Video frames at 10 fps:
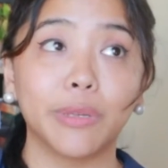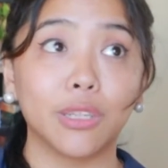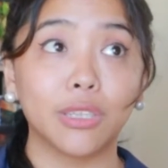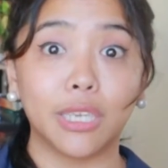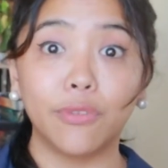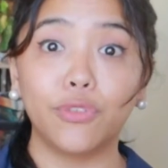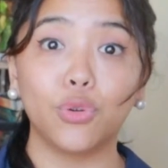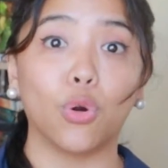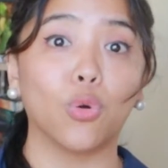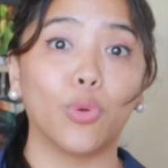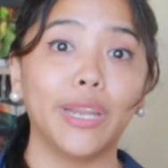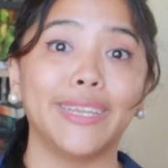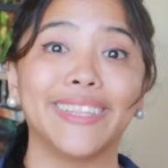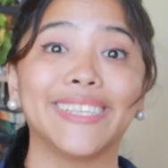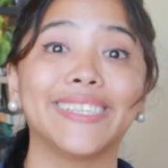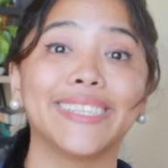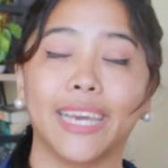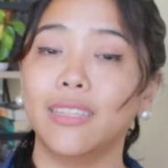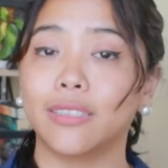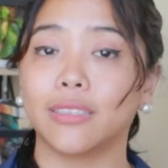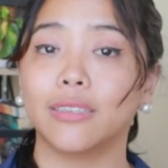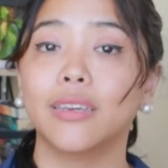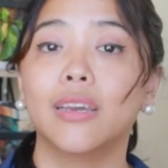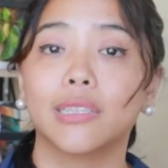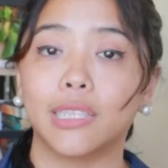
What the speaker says: but it'll give you already this skeleton.